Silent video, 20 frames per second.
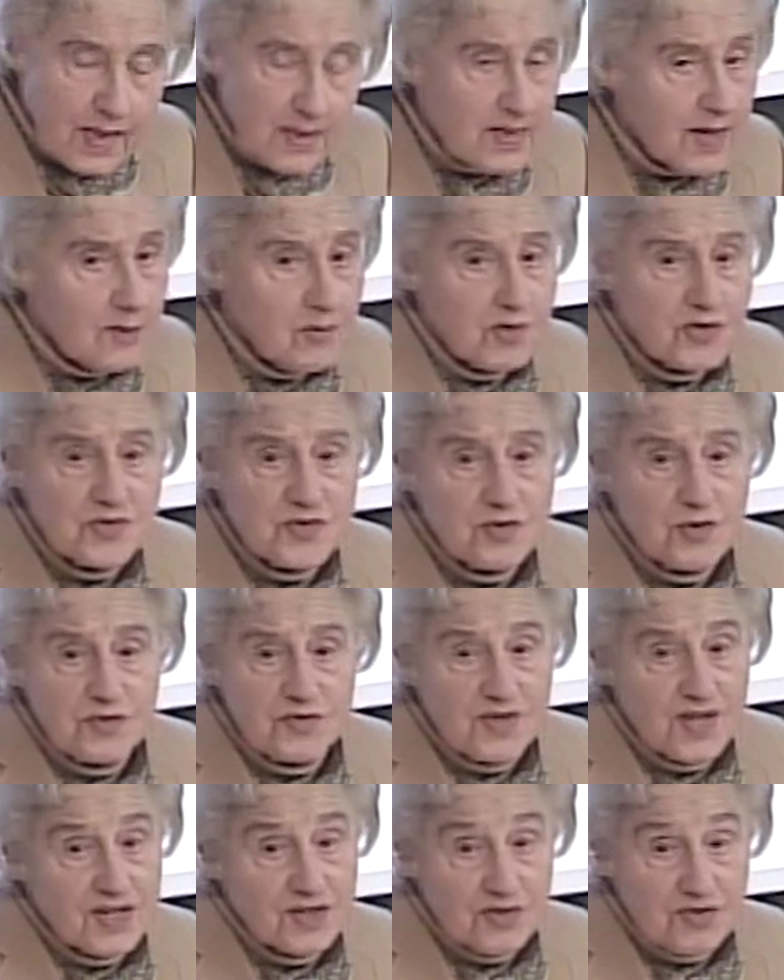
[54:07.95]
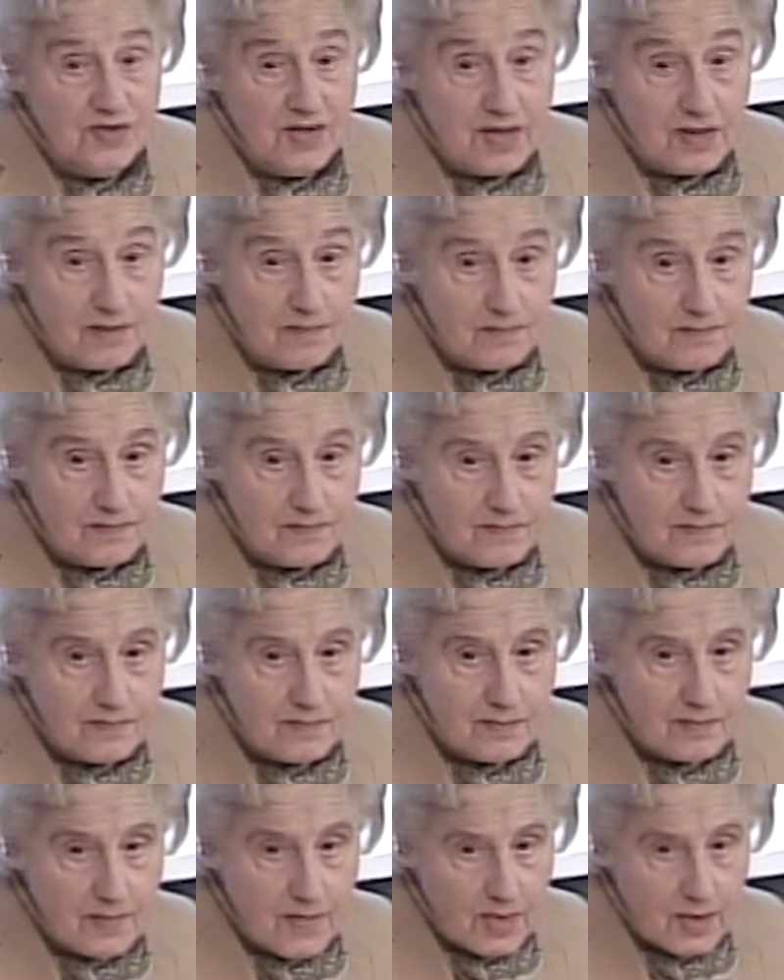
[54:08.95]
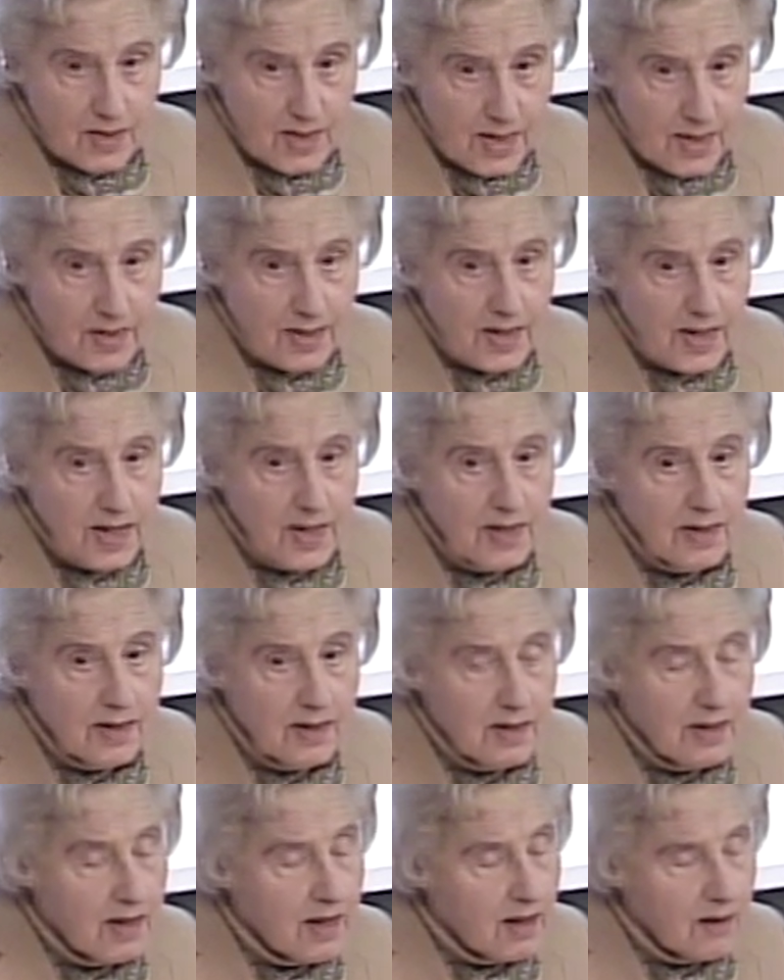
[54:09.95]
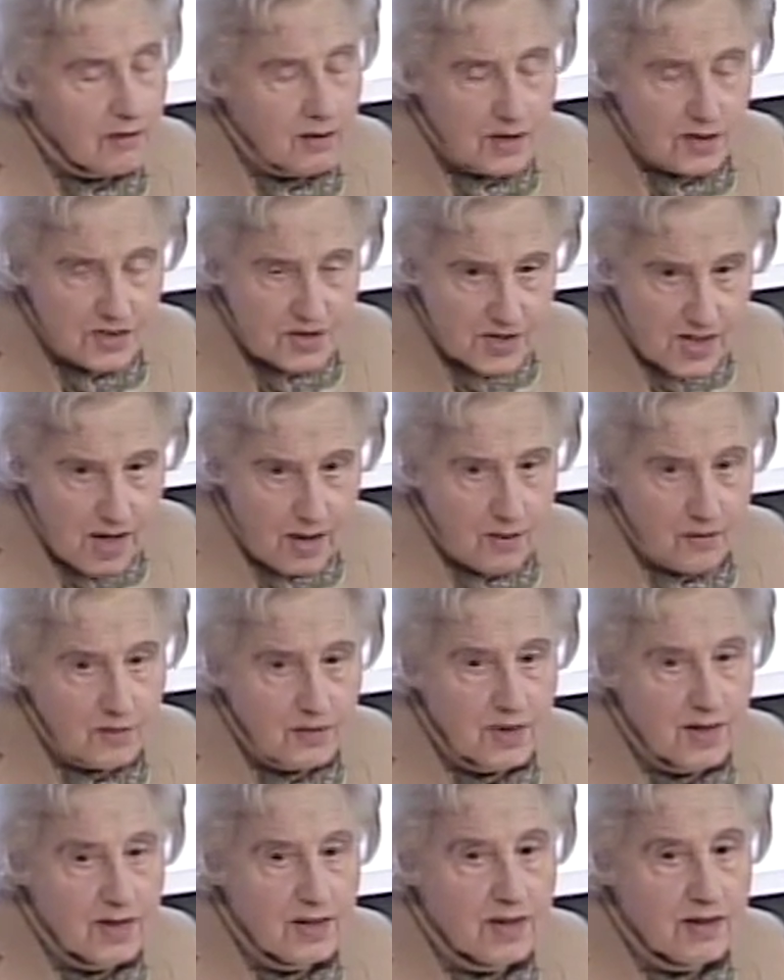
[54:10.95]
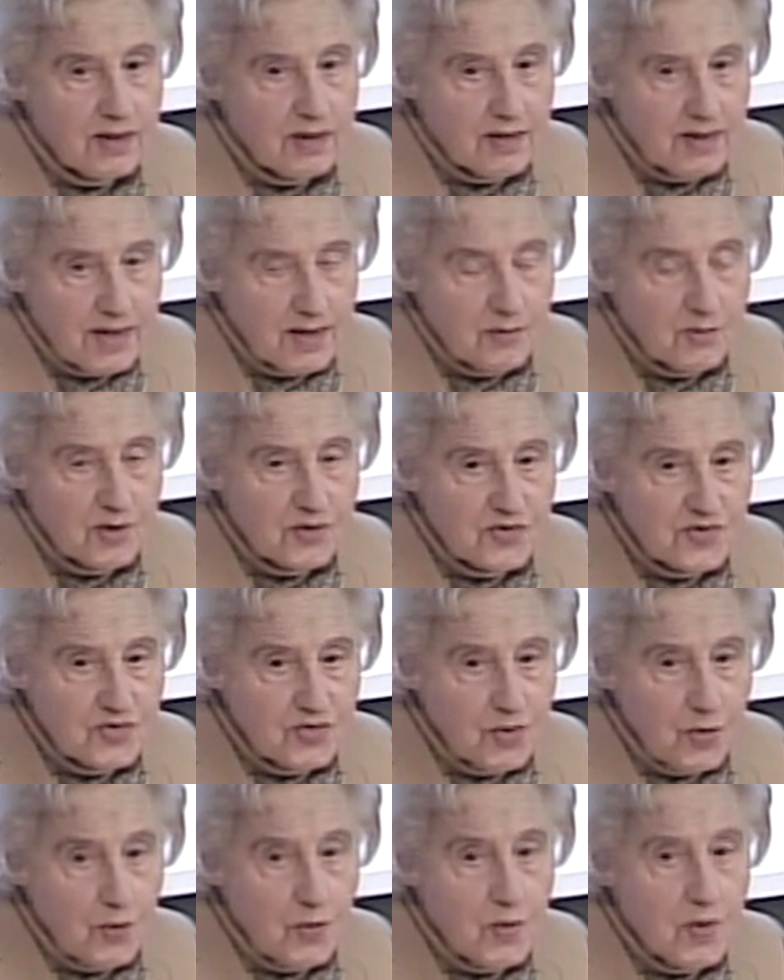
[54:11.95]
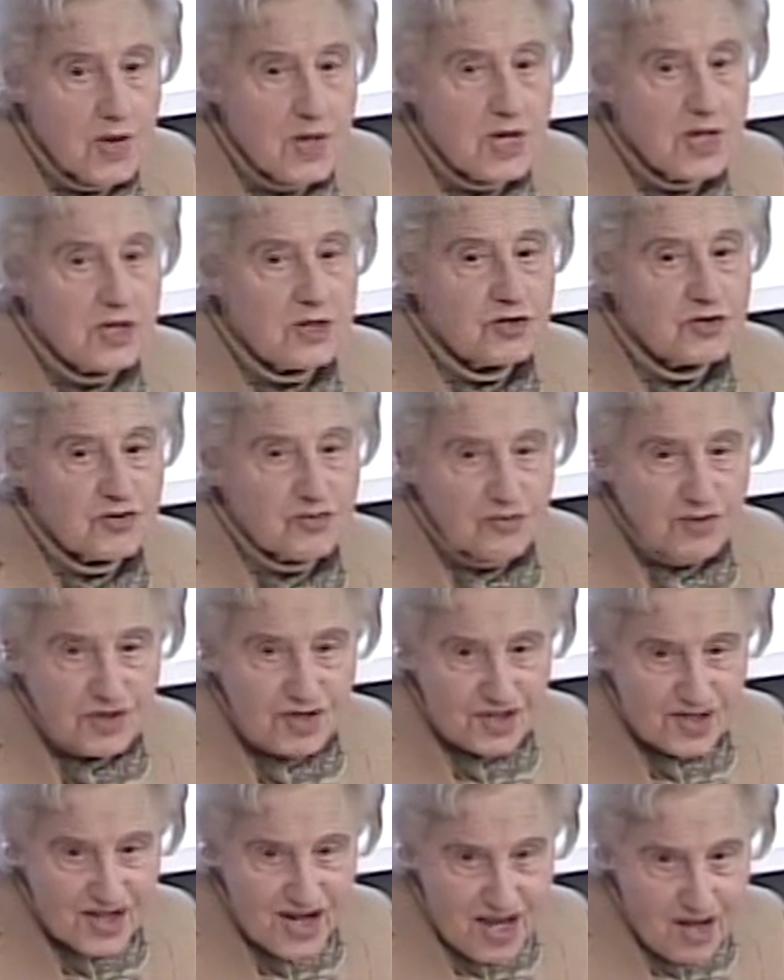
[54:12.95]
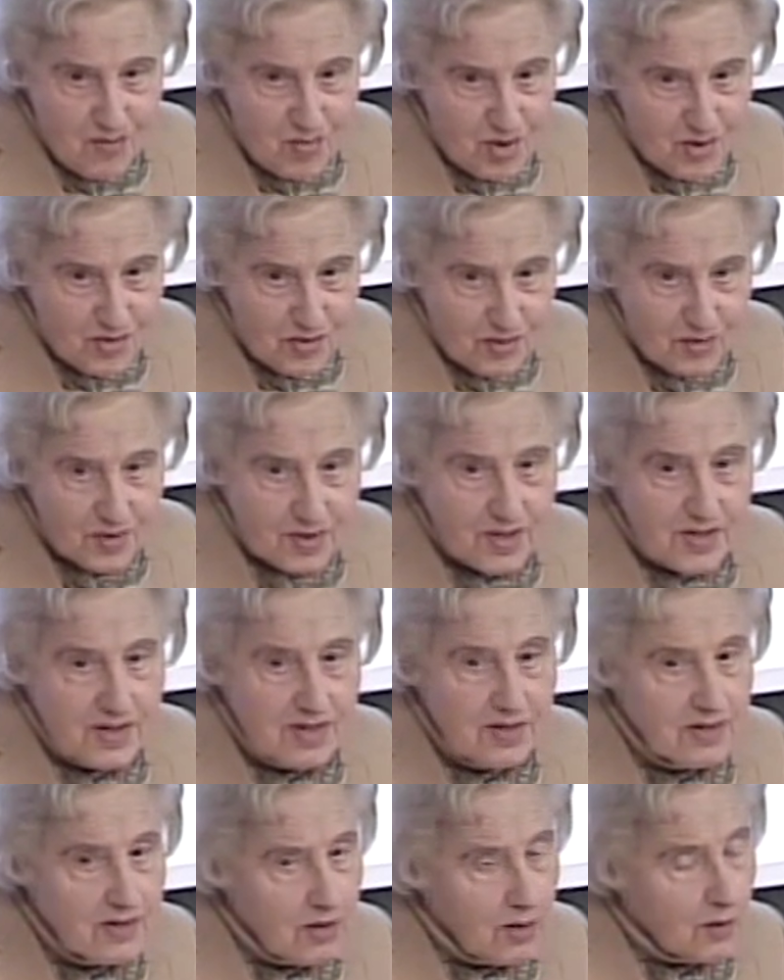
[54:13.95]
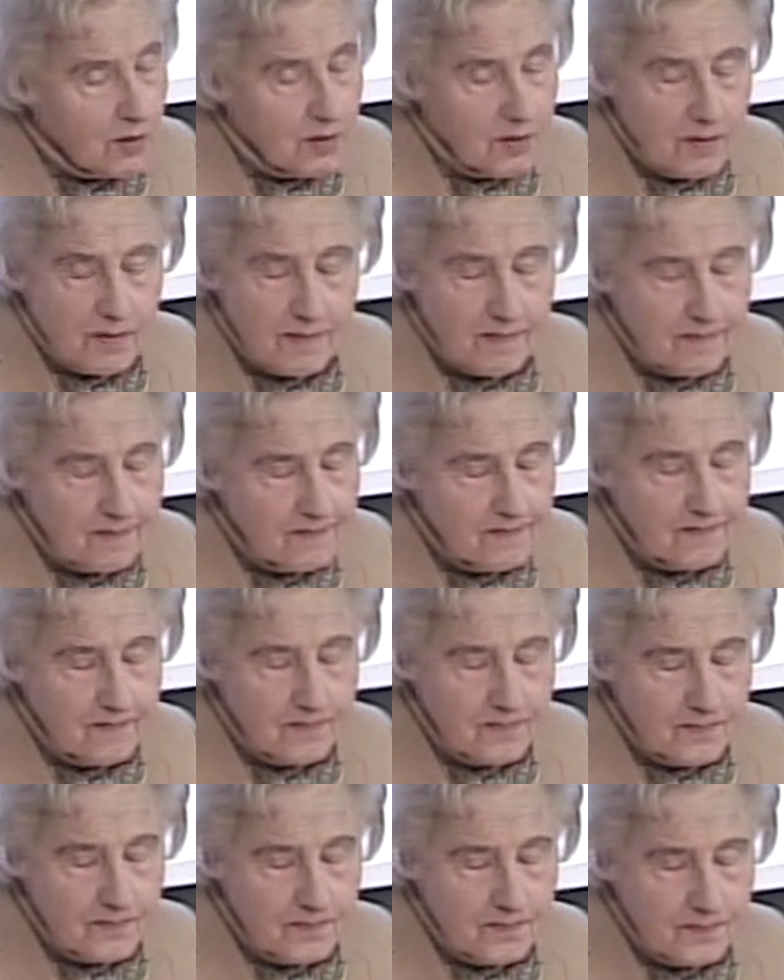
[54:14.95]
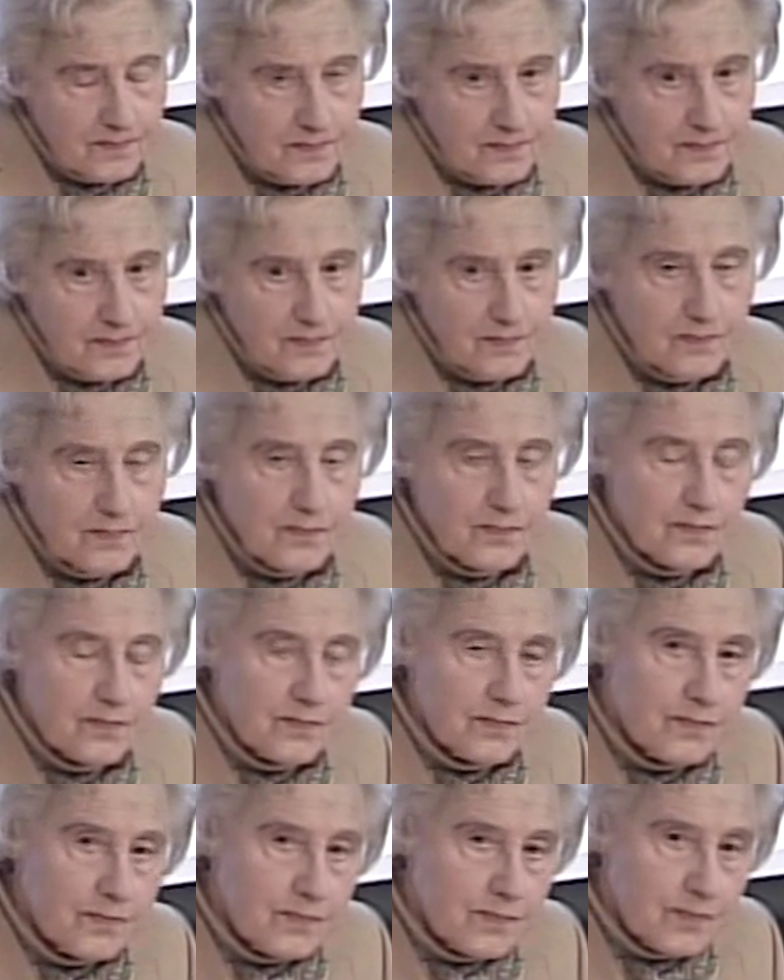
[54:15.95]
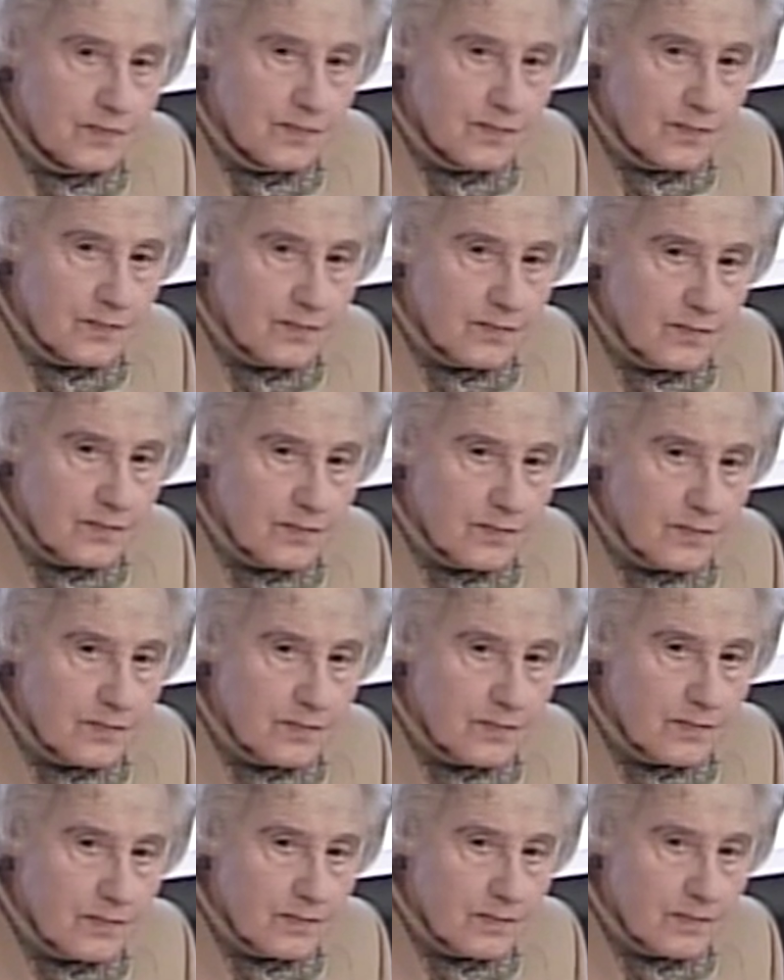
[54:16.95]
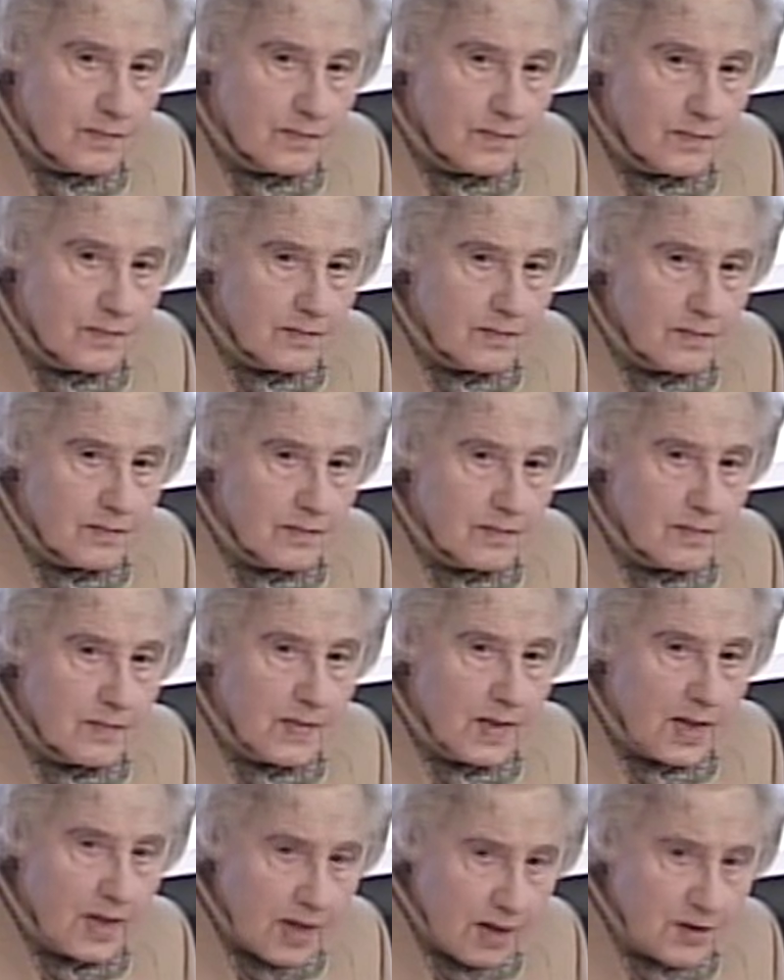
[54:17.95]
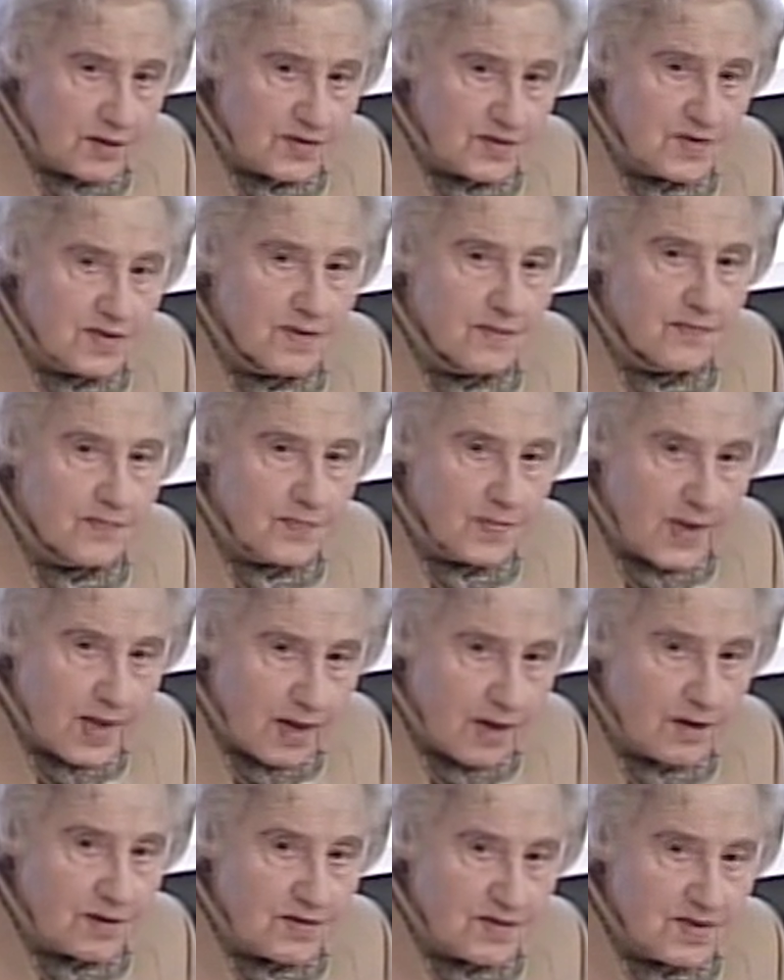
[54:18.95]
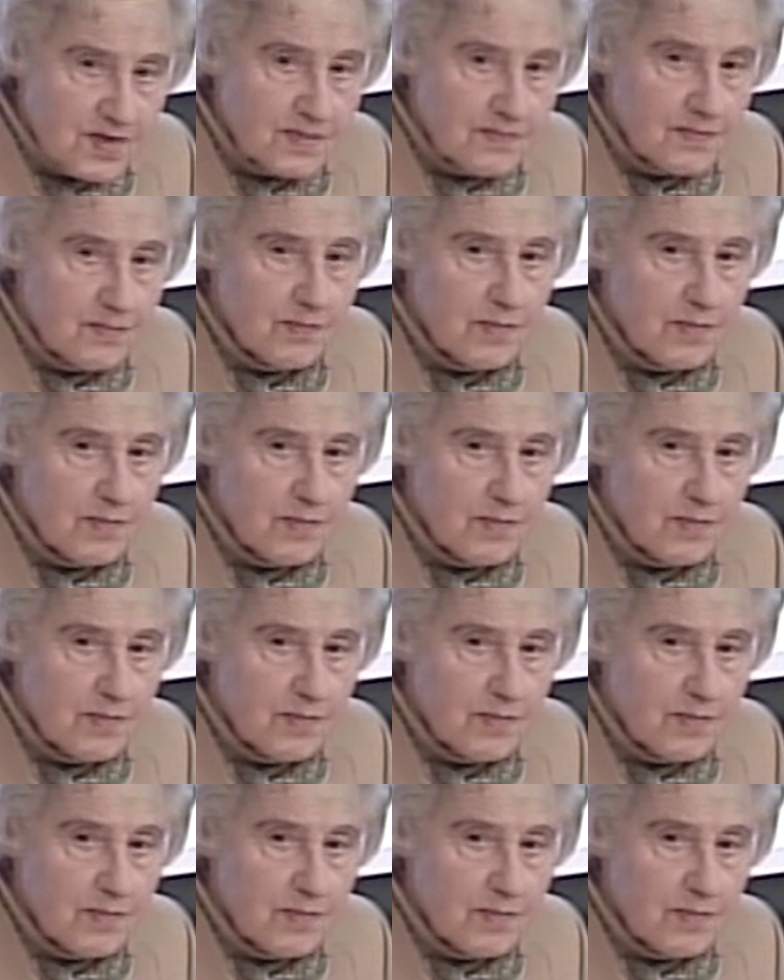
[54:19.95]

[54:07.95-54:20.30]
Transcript: There was no such thing. Okay, but there were. In in our town, uh, there was no Jewish neighborhood. so, no. So in, in your neighborhood, there were both Jews and Gentiles. Yes. yes.